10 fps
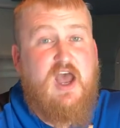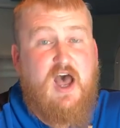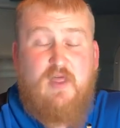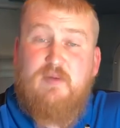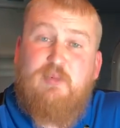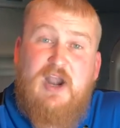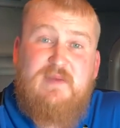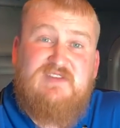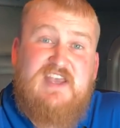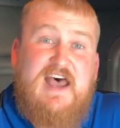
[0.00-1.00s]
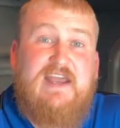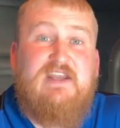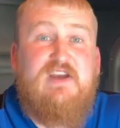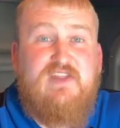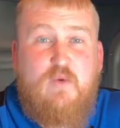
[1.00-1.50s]
on the prime side
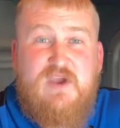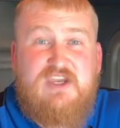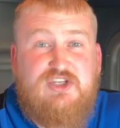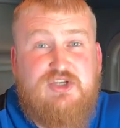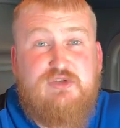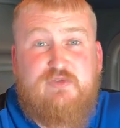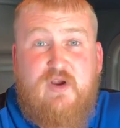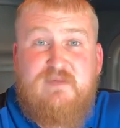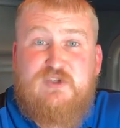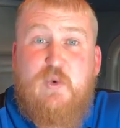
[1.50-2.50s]
that we can choose from as